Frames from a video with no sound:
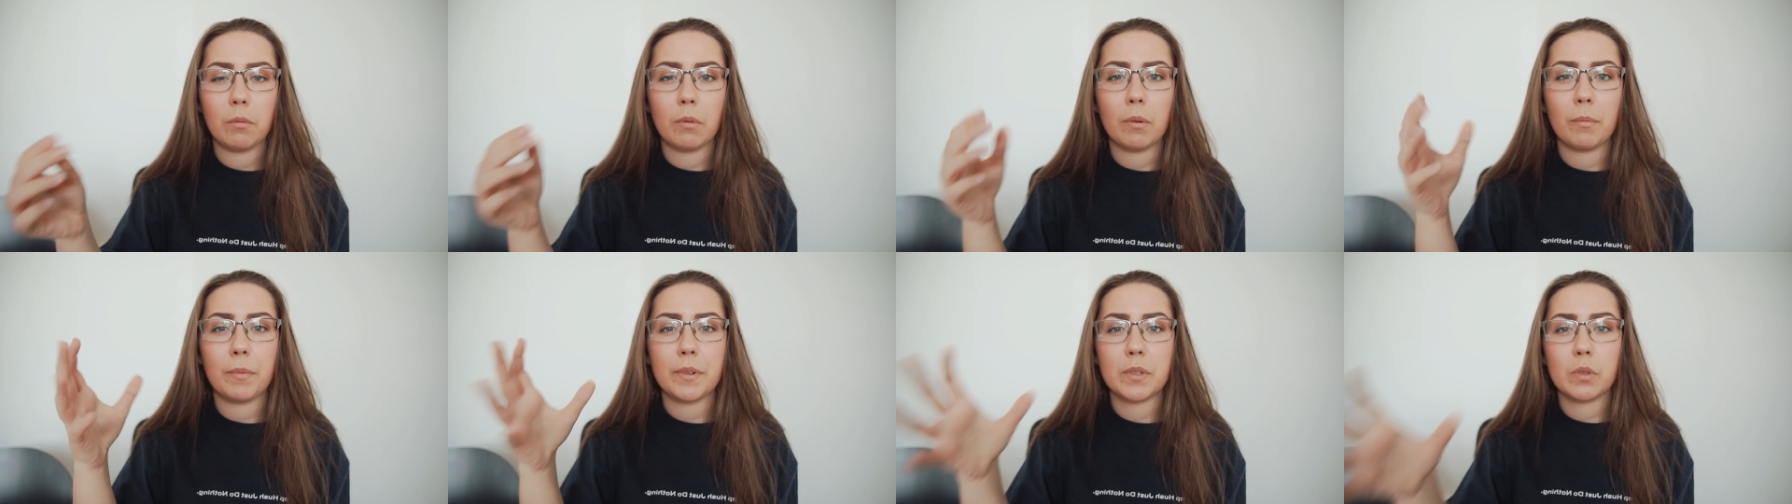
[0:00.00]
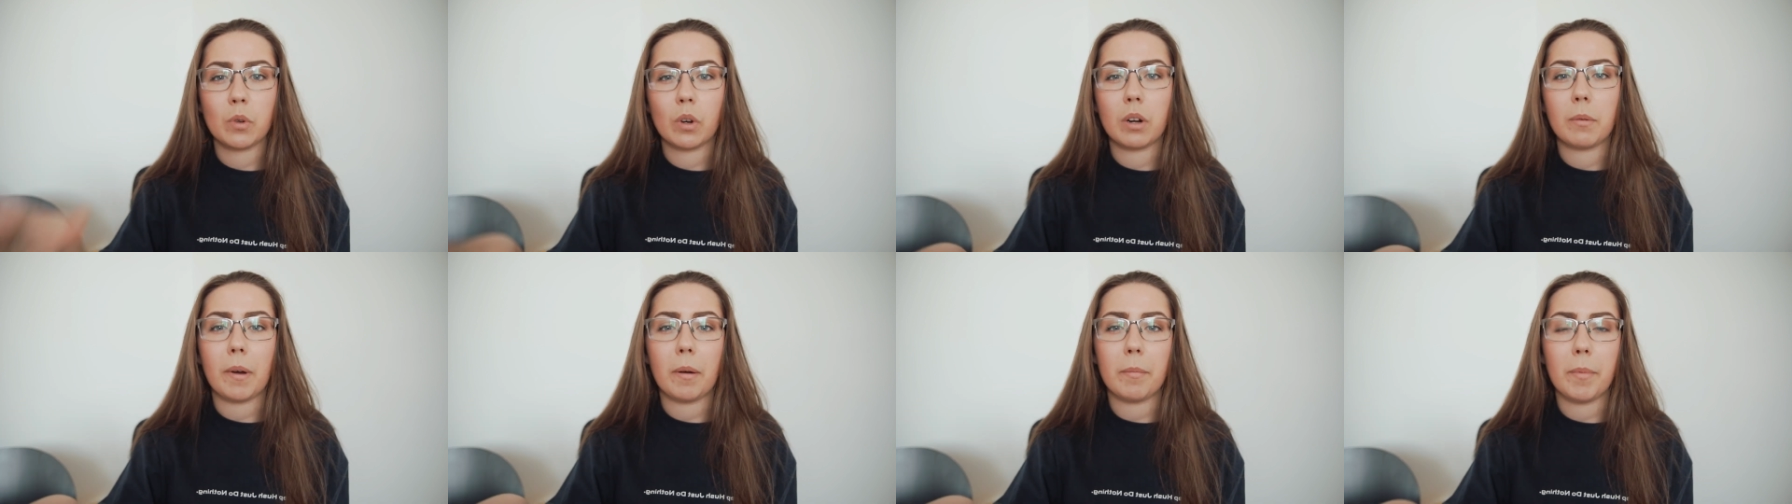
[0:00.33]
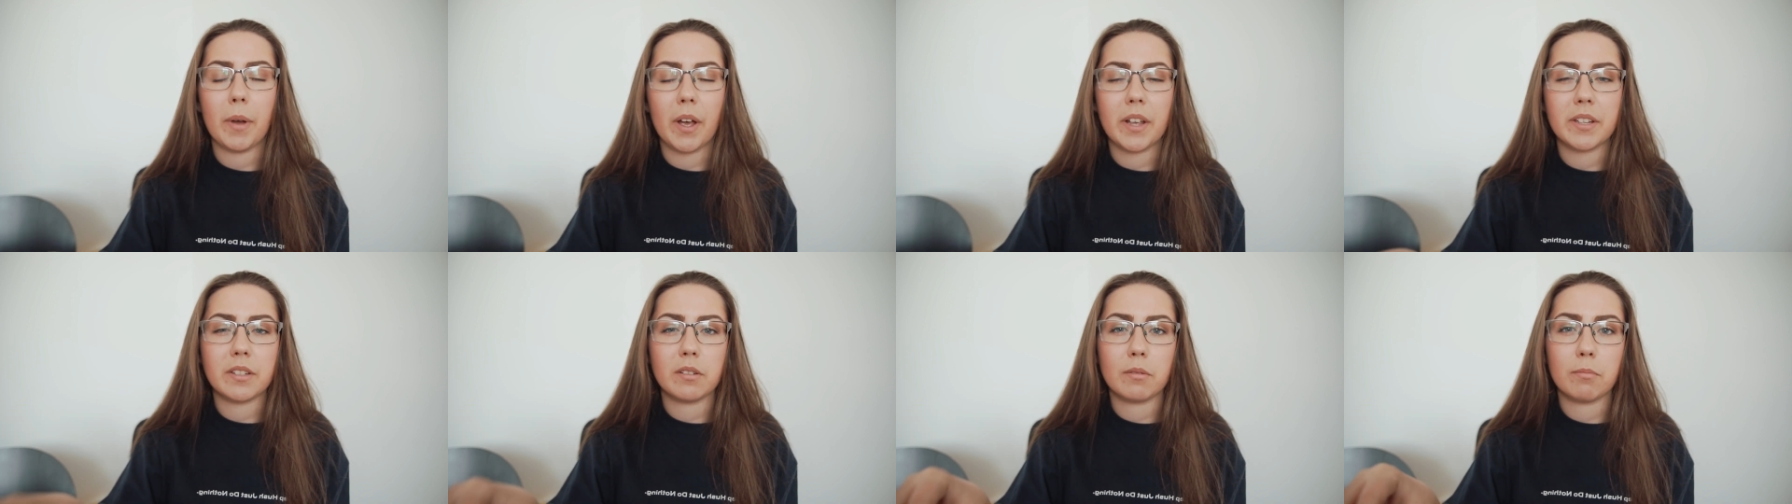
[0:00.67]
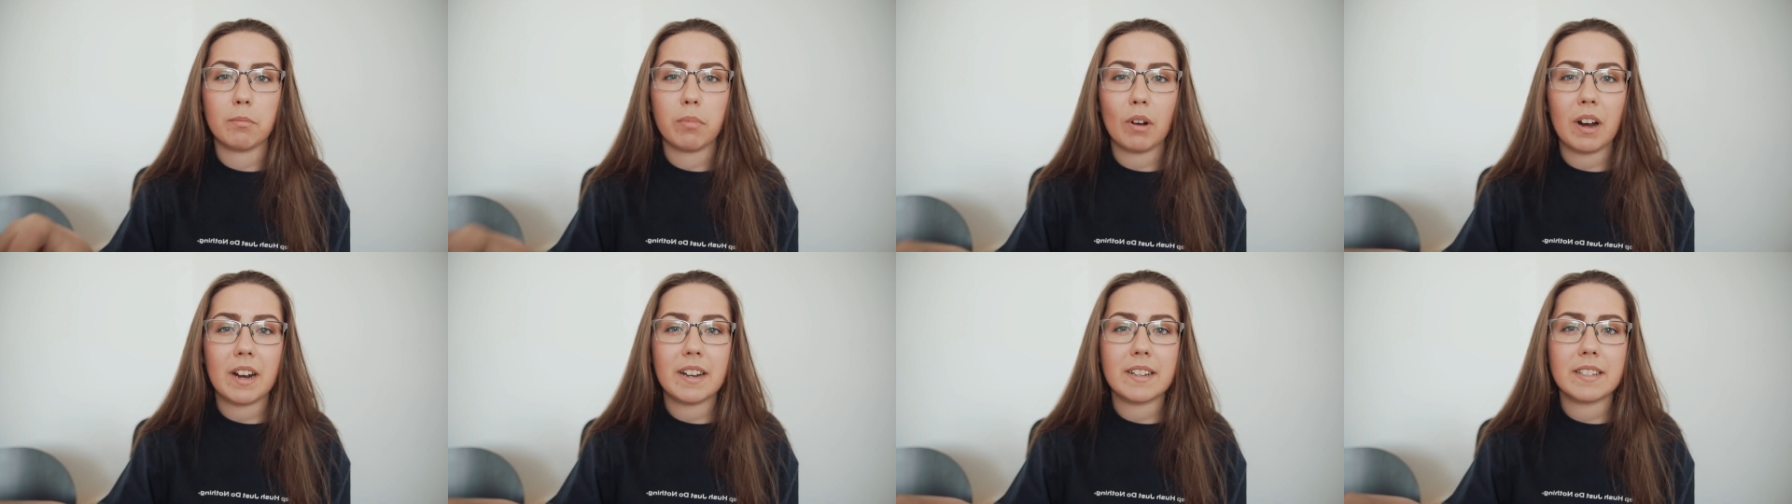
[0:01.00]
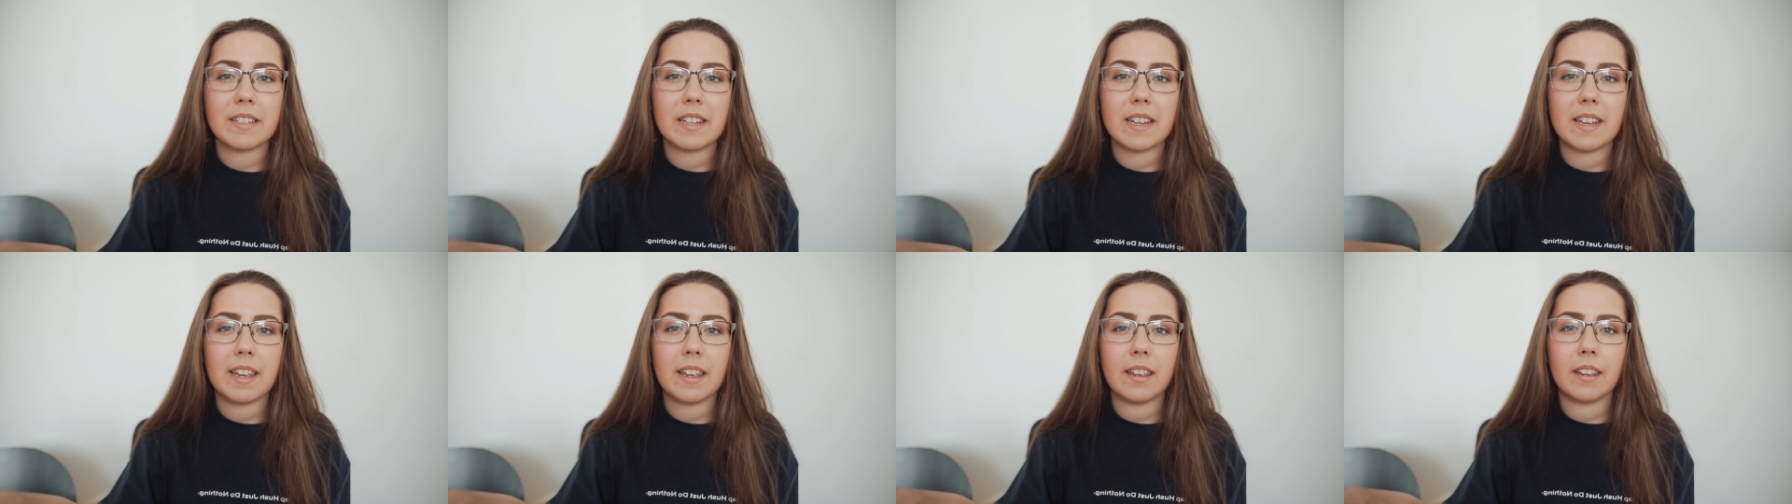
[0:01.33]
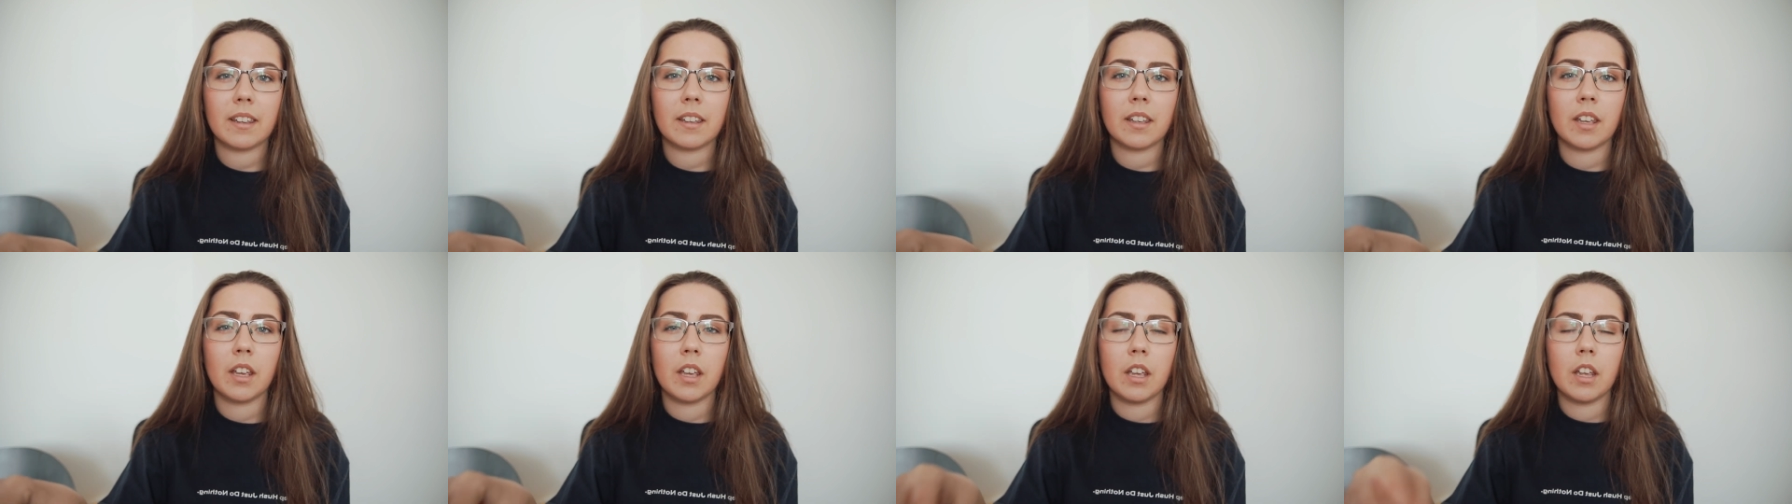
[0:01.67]
when we're talking about personal
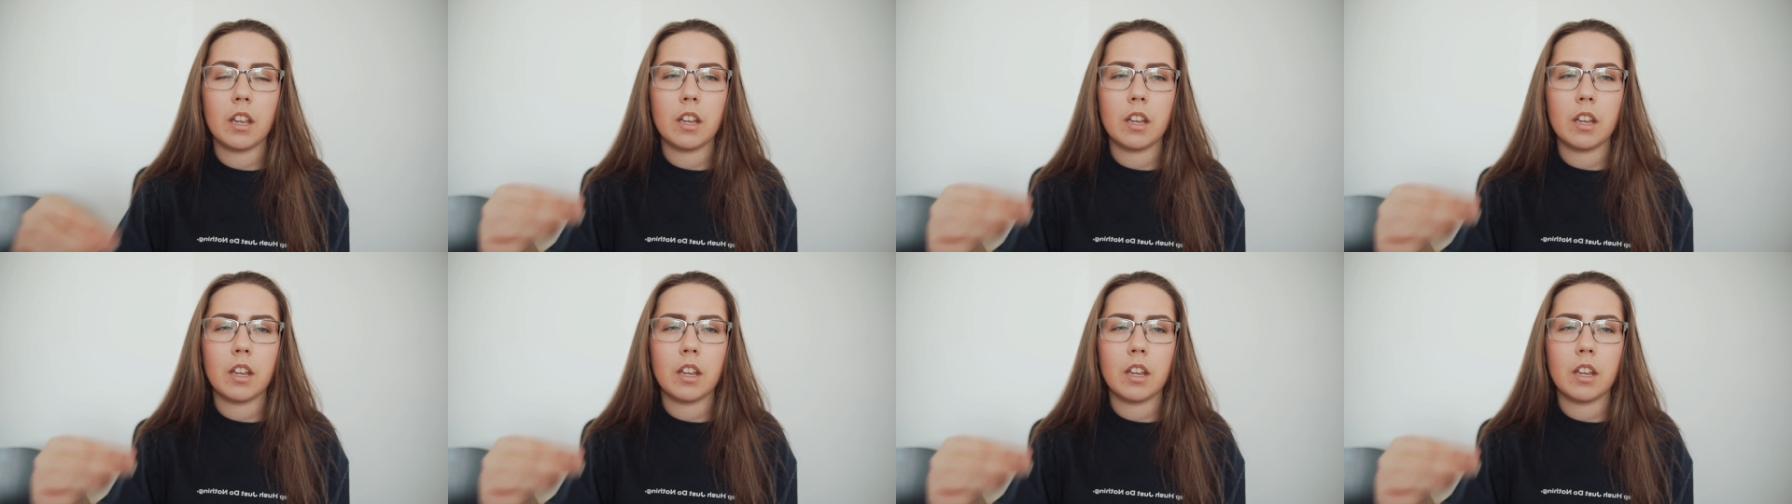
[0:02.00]
branding,